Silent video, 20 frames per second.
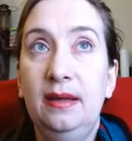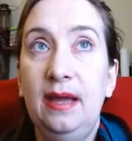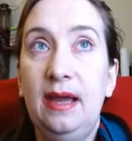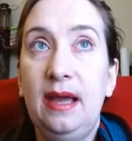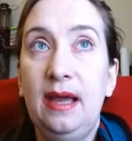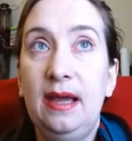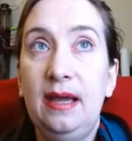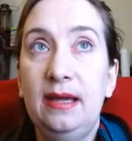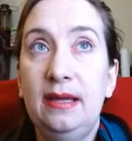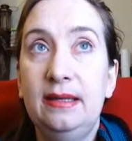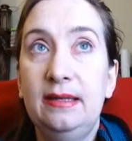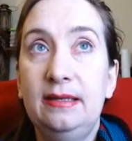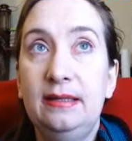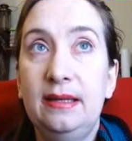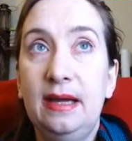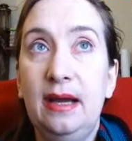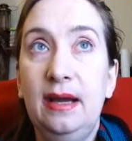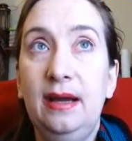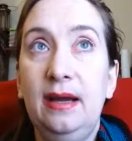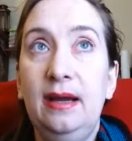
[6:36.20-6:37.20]

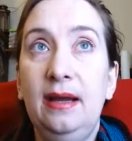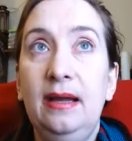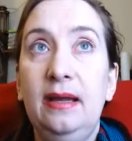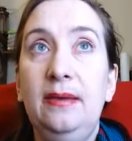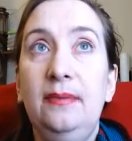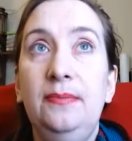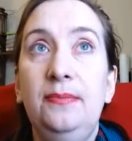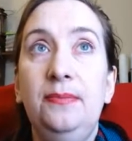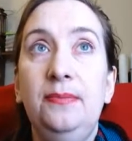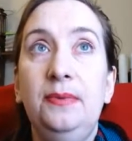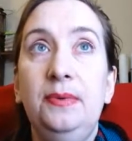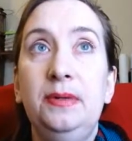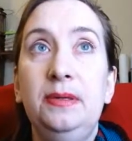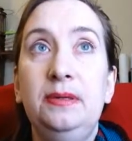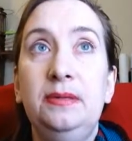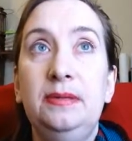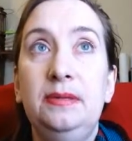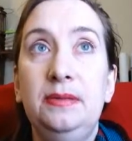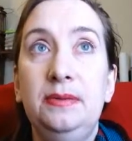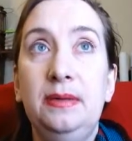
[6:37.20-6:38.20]
And I would
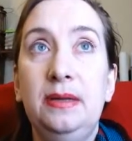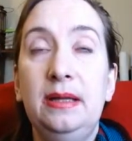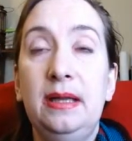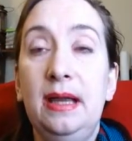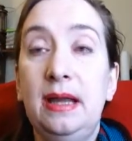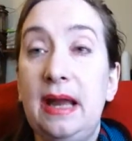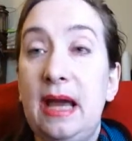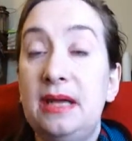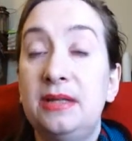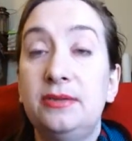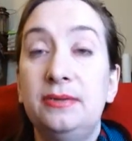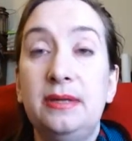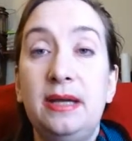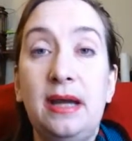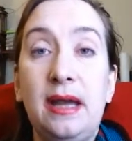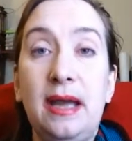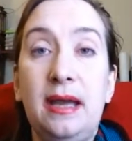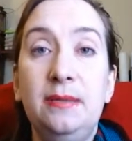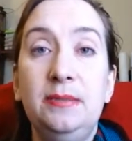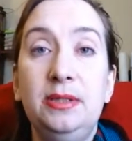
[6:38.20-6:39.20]
do it again. Actually,
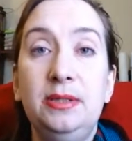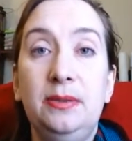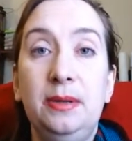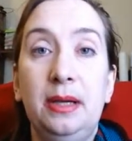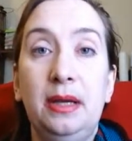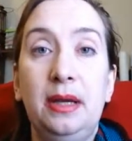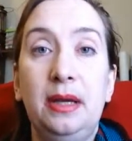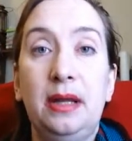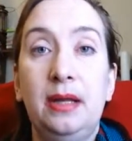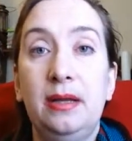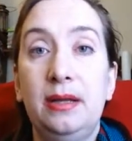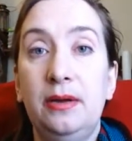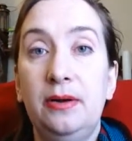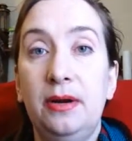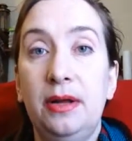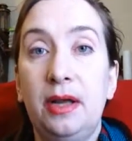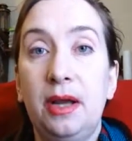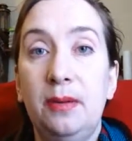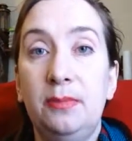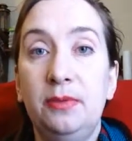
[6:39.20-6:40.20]
I am doing it again. Here
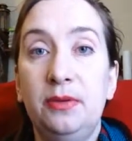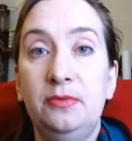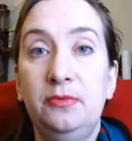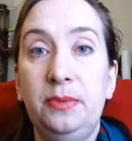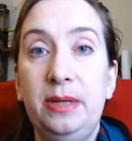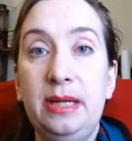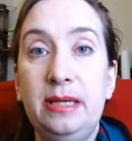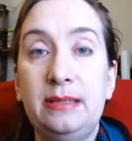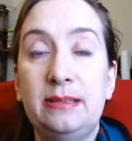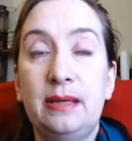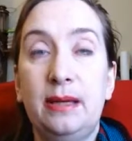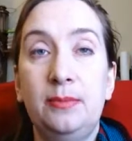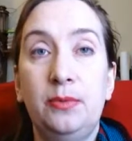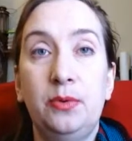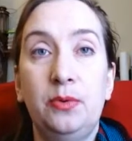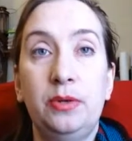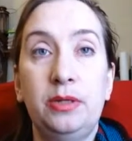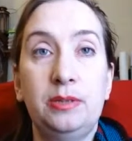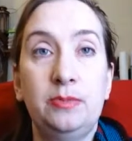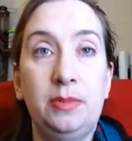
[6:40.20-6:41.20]
in a couple of weeks, I'm
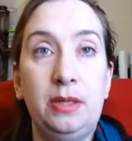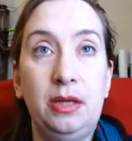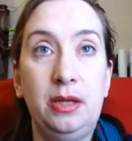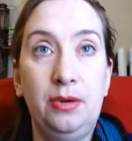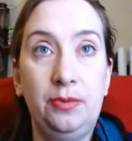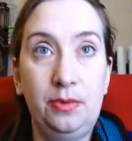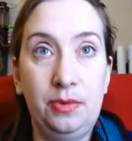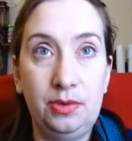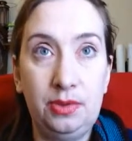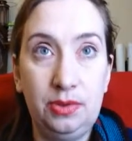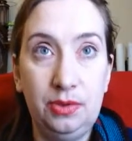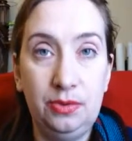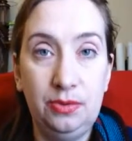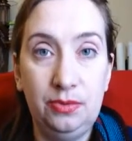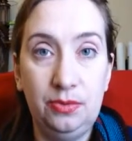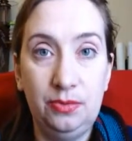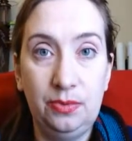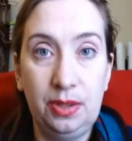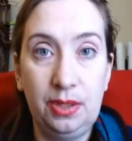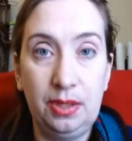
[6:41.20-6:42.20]
going to be going
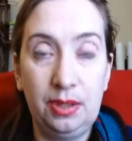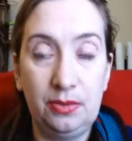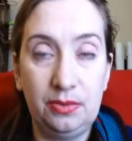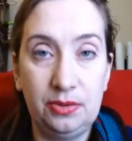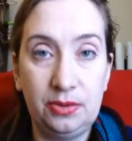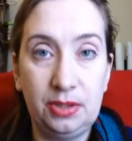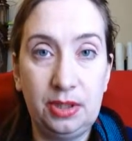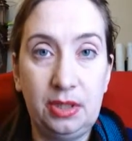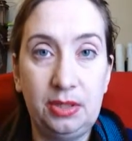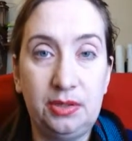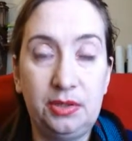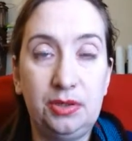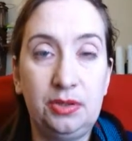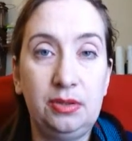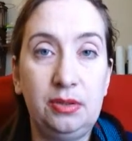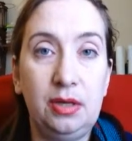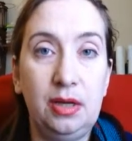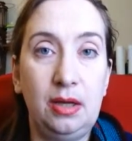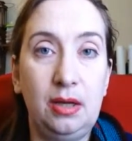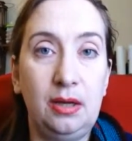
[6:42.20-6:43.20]
to another such
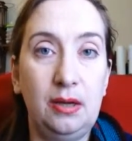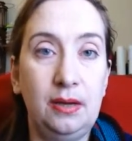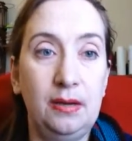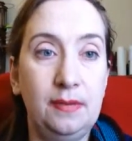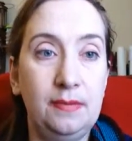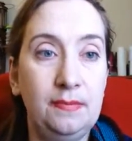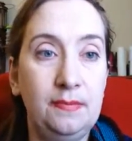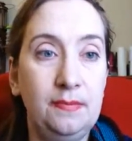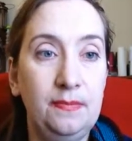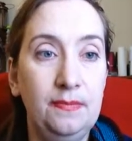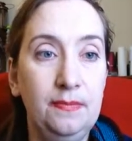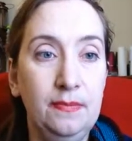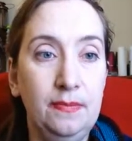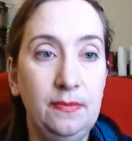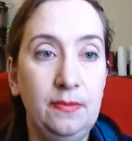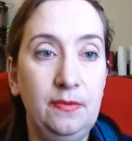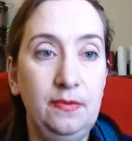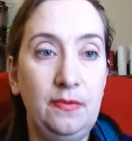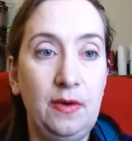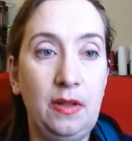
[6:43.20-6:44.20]

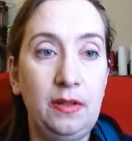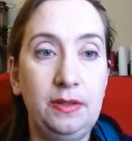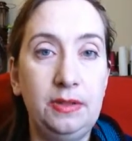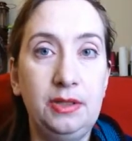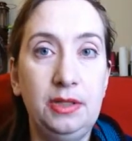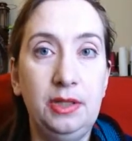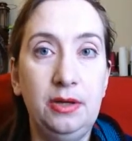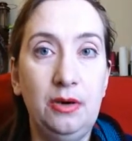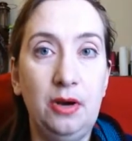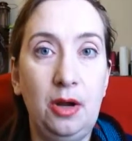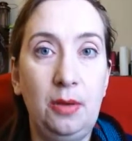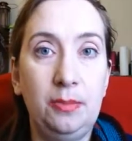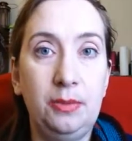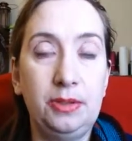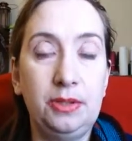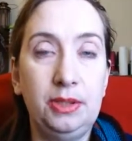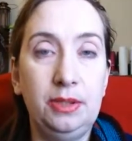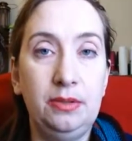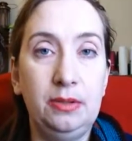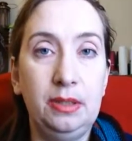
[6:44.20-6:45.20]
volunteer
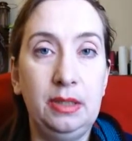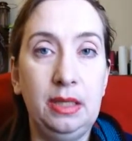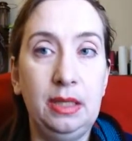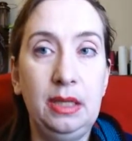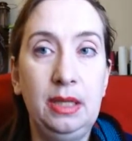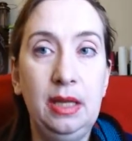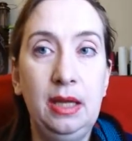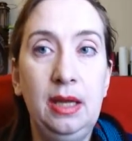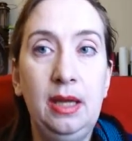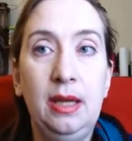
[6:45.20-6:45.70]
opportunity.